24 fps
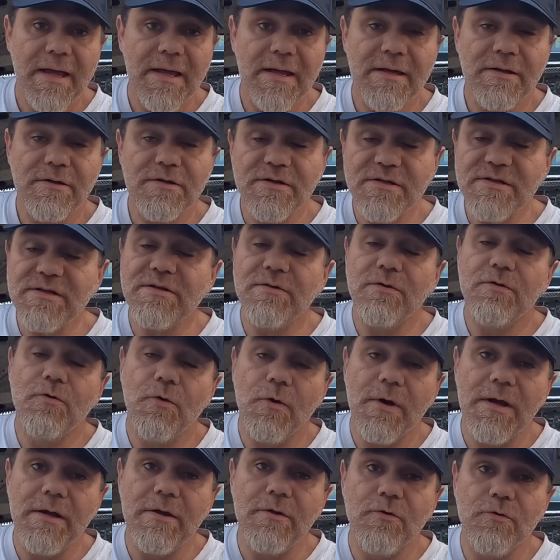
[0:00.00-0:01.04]
and just a
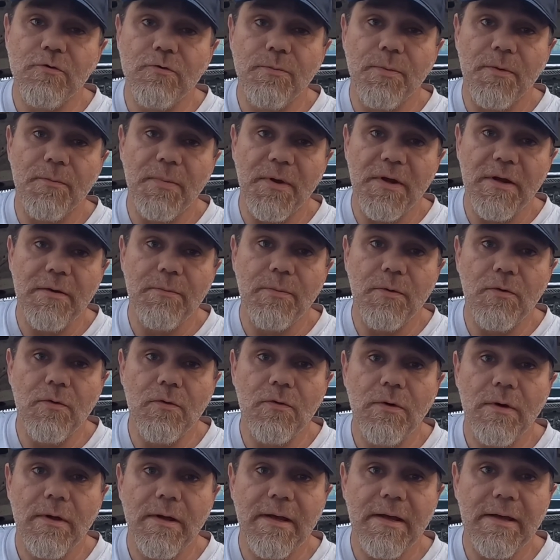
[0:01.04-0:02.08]
great group of
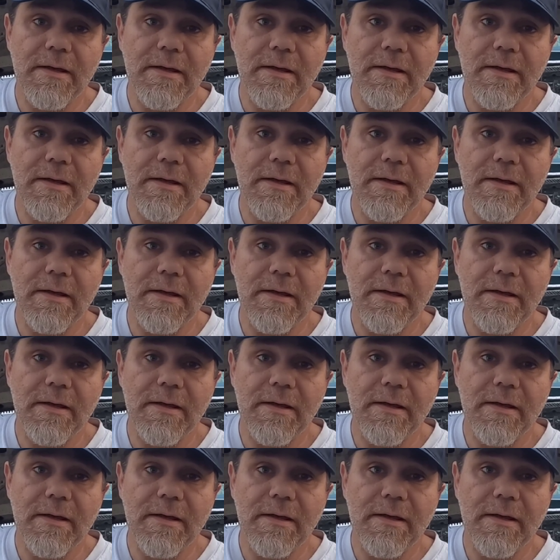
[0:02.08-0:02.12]
people,